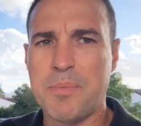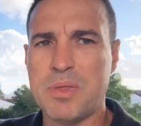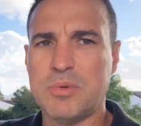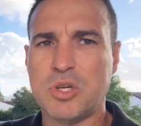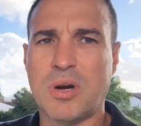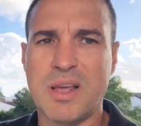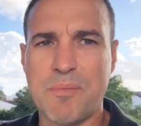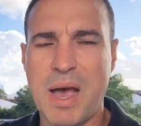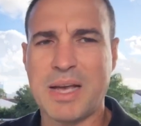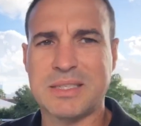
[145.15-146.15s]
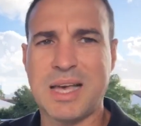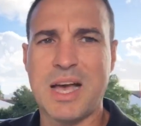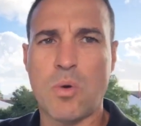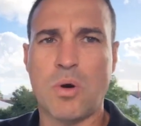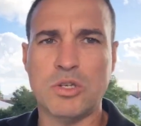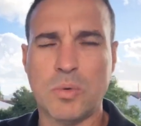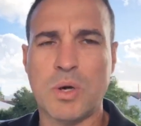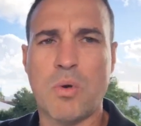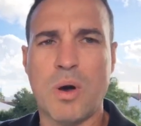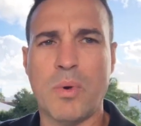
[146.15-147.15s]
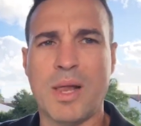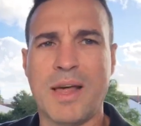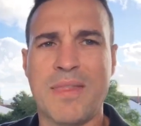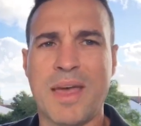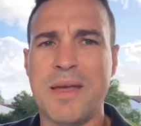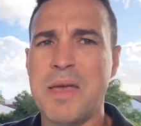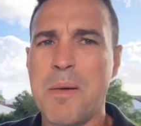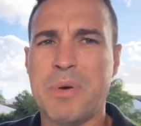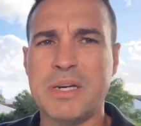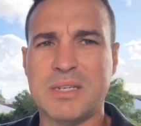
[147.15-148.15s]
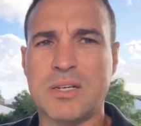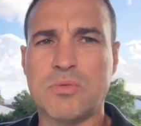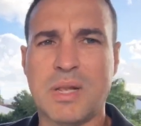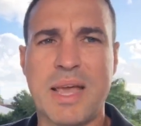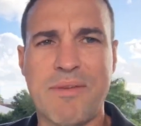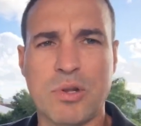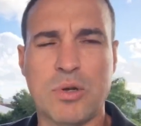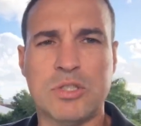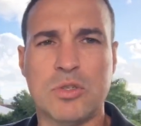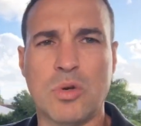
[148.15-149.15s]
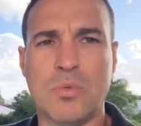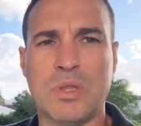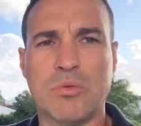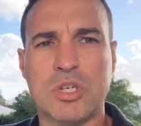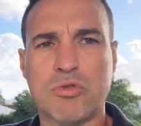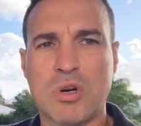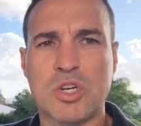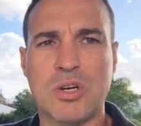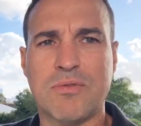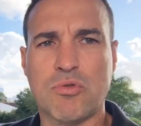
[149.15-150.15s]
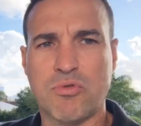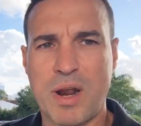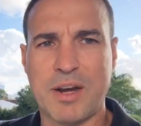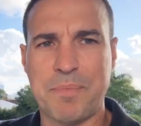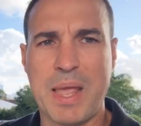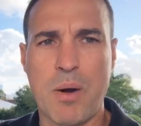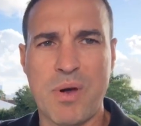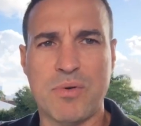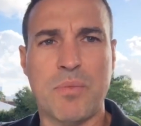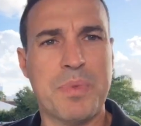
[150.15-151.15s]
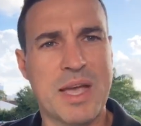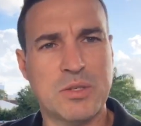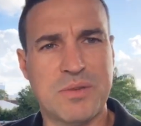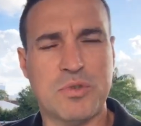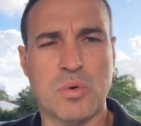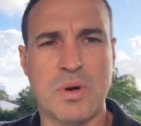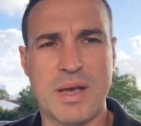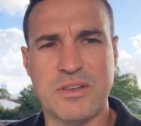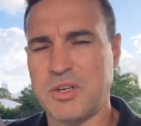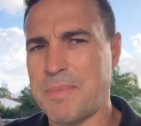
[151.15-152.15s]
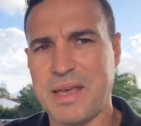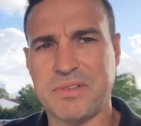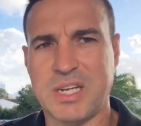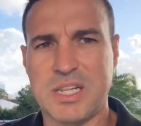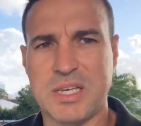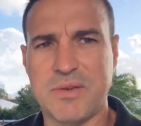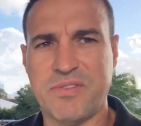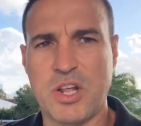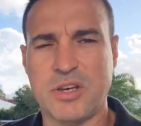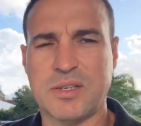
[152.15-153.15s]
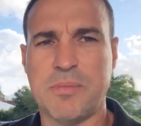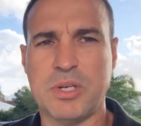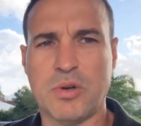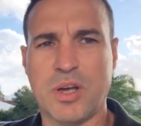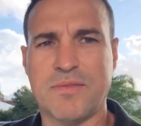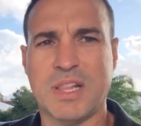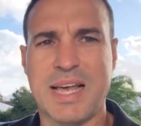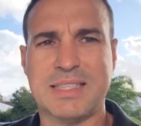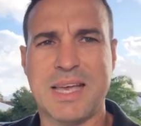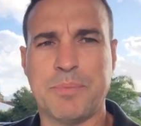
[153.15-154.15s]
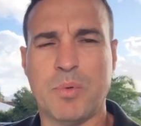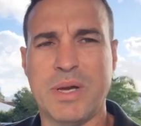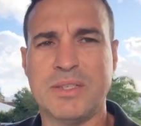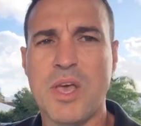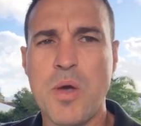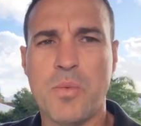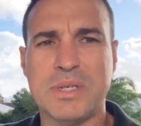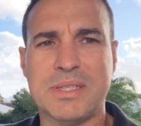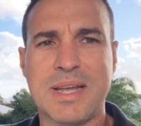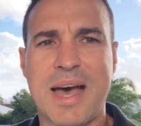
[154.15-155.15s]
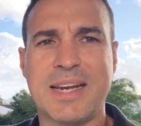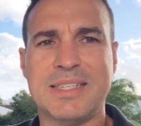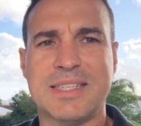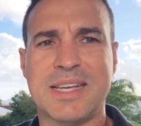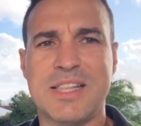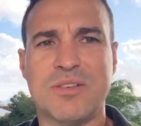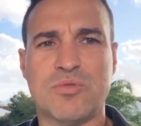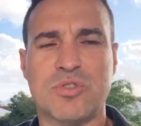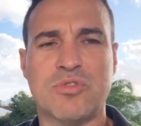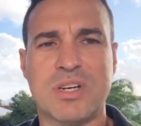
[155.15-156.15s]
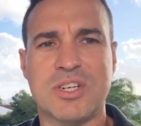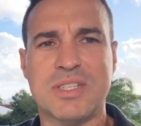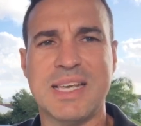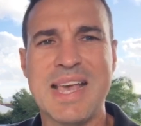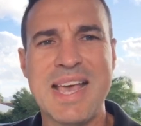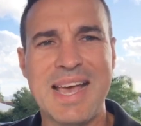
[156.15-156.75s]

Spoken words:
but the majority of markets are doing quite well out there, but it does really have a lot to do with the restriction of credit. However, as you may have seen in the videos I've been doing over the last couple of weeks, we're starting to see those restrictions